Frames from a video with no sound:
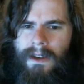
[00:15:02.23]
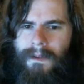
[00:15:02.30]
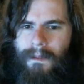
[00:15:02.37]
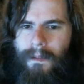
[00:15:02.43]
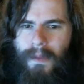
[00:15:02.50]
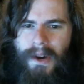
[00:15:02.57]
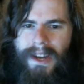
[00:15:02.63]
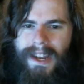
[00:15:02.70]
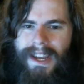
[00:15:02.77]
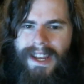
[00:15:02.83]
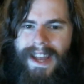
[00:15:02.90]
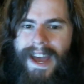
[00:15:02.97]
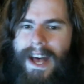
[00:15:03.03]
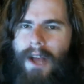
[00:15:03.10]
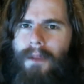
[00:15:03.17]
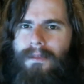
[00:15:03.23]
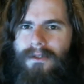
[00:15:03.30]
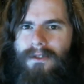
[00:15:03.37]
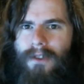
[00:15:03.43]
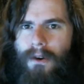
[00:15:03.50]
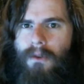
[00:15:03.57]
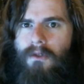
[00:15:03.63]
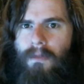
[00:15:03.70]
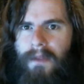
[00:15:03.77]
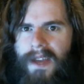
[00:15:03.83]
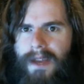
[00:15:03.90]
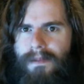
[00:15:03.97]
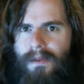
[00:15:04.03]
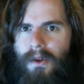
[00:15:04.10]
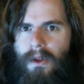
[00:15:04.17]
but it helps those
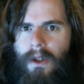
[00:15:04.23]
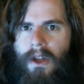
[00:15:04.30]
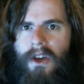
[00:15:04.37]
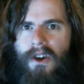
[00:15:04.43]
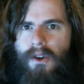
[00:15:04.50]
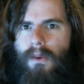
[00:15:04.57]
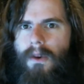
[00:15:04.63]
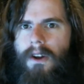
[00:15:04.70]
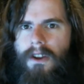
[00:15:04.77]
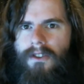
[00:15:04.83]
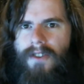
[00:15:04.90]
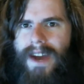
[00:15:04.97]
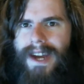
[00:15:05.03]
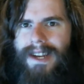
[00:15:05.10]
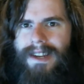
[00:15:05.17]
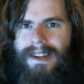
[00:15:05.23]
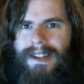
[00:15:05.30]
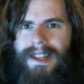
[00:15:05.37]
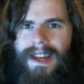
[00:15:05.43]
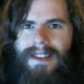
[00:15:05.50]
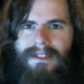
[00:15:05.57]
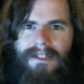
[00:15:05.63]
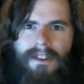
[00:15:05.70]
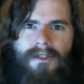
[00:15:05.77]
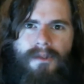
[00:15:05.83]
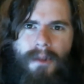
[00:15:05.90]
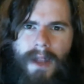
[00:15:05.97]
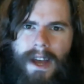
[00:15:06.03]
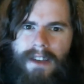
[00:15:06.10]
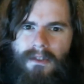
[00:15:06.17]
people who are attracted to that
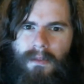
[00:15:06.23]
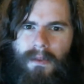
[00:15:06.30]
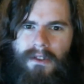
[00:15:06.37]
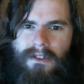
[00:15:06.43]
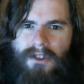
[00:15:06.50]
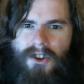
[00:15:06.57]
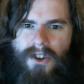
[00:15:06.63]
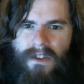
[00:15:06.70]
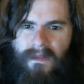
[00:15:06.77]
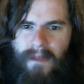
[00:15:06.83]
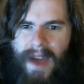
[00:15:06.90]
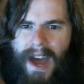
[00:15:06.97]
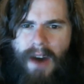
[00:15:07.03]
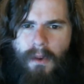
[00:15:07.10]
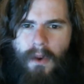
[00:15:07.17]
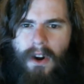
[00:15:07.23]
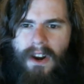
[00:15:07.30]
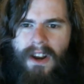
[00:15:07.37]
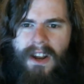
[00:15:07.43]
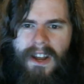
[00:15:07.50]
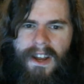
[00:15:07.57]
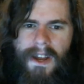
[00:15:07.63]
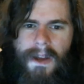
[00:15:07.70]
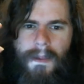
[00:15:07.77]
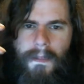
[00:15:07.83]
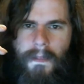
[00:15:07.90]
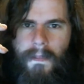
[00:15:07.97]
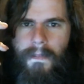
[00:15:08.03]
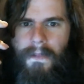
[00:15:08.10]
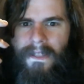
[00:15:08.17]
centralized position of power
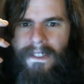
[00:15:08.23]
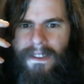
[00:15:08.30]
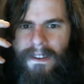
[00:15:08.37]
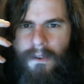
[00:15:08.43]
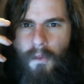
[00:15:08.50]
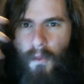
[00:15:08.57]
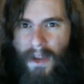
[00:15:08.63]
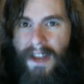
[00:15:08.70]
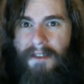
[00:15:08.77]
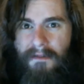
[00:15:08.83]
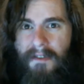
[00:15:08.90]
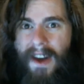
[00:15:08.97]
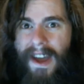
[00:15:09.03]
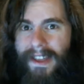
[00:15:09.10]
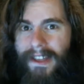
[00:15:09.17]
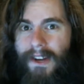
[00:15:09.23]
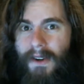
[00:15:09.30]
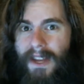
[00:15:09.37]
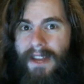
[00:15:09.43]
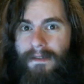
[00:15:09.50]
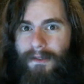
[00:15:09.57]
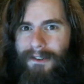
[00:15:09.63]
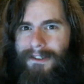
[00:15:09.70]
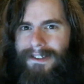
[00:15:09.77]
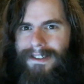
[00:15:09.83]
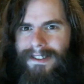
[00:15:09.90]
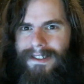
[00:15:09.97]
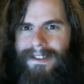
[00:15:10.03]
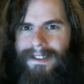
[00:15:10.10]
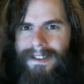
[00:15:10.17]
reify their evil.
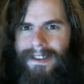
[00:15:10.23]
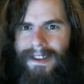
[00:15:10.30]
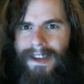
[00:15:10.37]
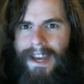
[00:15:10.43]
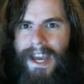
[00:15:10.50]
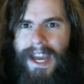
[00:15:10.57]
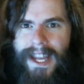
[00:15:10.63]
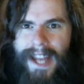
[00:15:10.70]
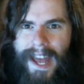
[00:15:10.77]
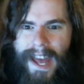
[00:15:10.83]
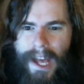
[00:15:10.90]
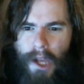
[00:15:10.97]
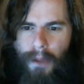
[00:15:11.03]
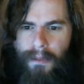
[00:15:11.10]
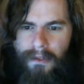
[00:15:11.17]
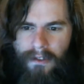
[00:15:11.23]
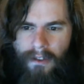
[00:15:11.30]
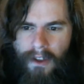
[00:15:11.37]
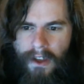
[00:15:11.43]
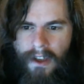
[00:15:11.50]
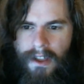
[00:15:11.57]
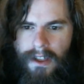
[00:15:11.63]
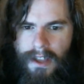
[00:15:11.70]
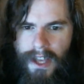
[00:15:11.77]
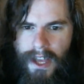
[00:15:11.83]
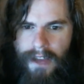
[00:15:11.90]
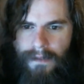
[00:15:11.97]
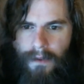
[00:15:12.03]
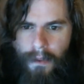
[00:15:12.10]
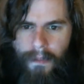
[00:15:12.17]
It helps the
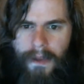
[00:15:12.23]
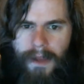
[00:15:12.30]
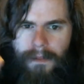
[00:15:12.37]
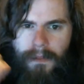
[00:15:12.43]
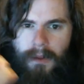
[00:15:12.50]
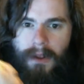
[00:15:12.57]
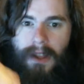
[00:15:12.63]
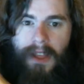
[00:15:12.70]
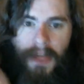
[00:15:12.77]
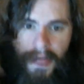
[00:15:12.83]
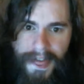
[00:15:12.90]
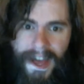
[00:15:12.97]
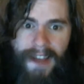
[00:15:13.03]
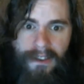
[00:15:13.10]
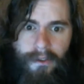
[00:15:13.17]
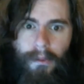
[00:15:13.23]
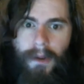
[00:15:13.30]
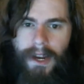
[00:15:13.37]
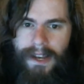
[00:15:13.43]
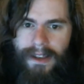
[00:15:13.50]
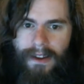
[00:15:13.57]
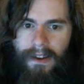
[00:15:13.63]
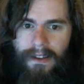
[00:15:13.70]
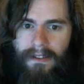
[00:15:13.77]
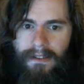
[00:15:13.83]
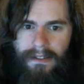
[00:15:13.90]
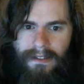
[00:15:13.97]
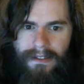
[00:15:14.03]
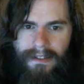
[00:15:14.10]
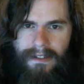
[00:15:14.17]
evil people. That's what it
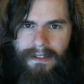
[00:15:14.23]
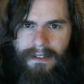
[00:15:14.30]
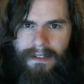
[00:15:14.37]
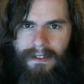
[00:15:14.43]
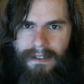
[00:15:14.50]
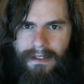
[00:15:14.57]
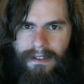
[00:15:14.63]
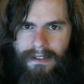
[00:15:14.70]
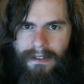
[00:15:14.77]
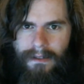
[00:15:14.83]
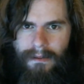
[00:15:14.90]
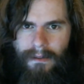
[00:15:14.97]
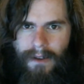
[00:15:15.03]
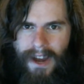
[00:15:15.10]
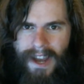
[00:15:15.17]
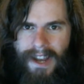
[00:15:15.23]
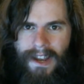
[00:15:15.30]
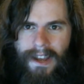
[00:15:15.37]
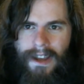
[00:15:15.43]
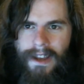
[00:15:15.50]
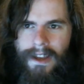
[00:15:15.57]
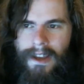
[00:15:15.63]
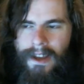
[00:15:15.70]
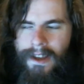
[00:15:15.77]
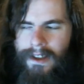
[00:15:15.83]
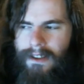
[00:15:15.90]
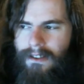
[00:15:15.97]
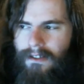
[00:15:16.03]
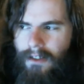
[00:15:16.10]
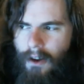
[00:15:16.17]
does. Right?
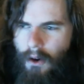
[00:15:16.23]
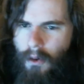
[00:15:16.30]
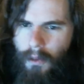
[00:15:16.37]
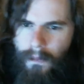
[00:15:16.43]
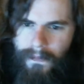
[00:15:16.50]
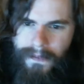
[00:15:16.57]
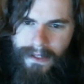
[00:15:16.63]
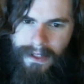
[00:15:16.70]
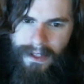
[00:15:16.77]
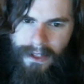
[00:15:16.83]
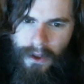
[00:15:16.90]
So the